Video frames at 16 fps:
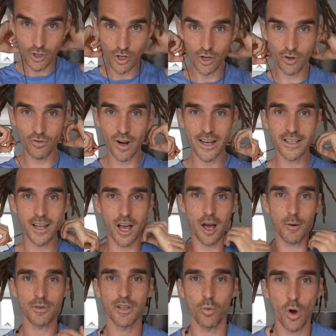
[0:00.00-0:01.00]
You can raise it
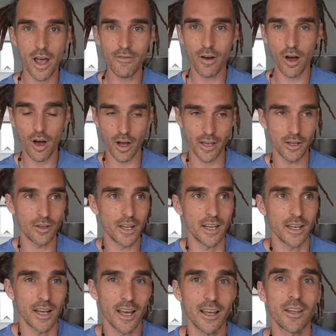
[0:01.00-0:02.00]
up to whatever height you
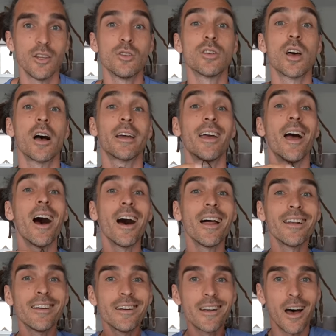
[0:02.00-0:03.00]
need it. You tuck it
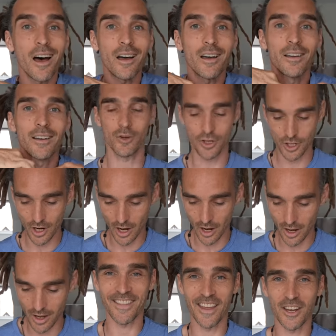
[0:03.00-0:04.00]
under your
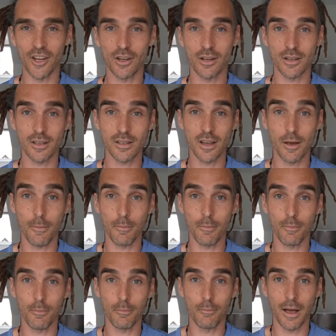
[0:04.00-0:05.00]
shirt, and then you can just
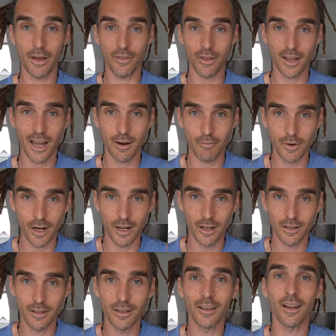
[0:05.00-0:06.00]
mount the
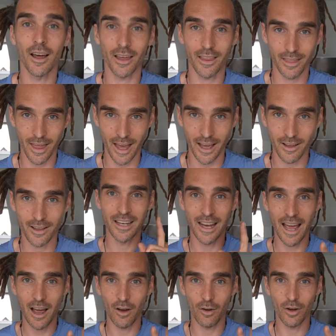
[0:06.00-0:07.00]
camera like that.
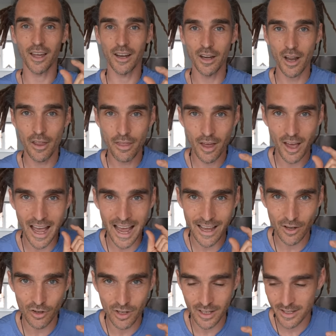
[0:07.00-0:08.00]
Now, another
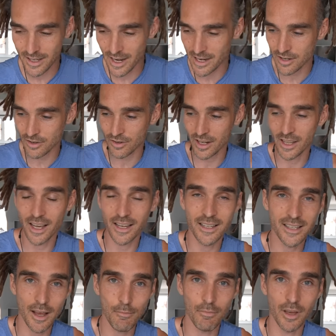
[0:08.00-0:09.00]
add-on accessory they
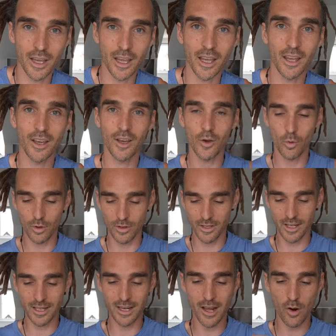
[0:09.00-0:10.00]
sent me was
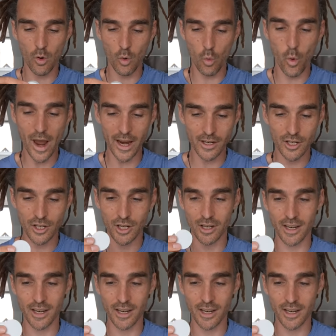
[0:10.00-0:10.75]
this little wedge.